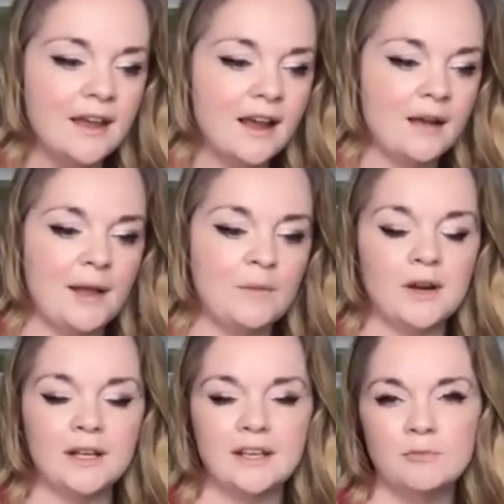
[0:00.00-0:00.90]
I
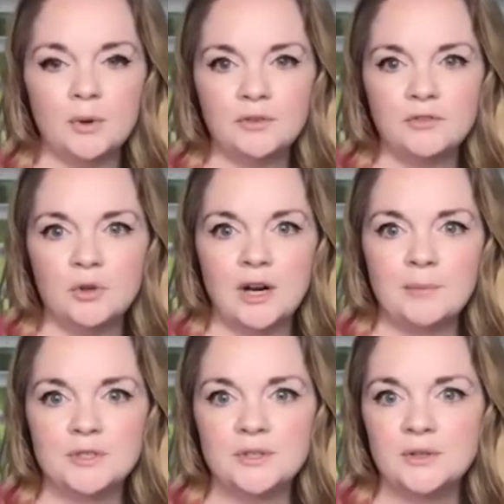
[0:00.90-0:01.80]
want to give both of you an
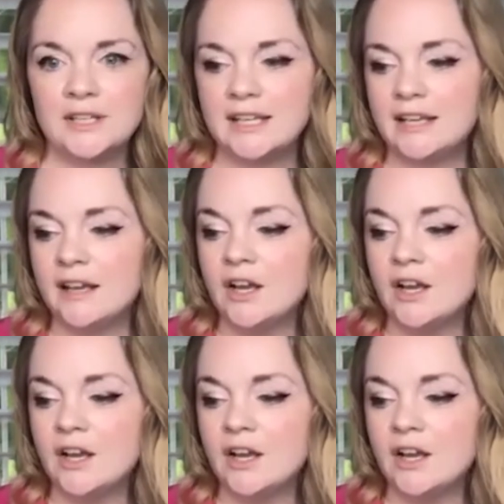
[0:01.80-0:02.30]
opportunity